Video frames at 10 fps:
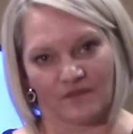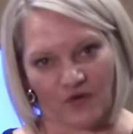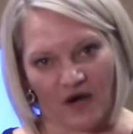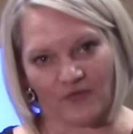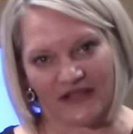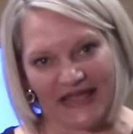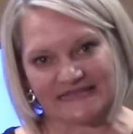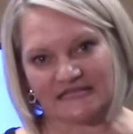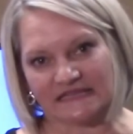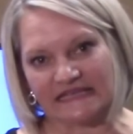Property
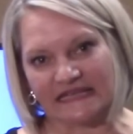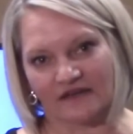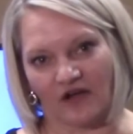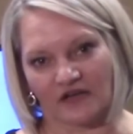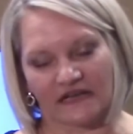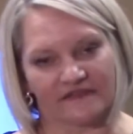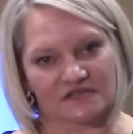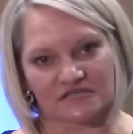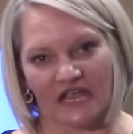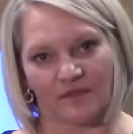has a lien on it in the
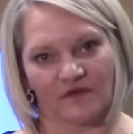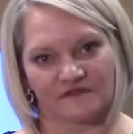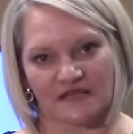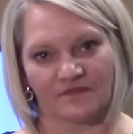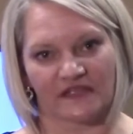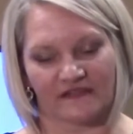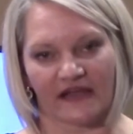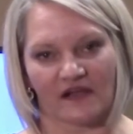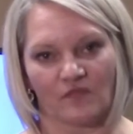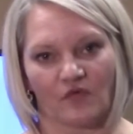shape of something
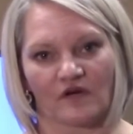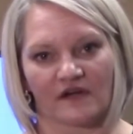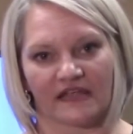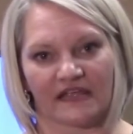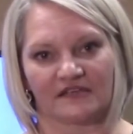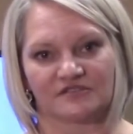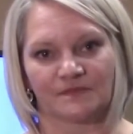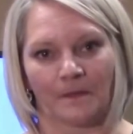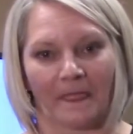like a mortgage.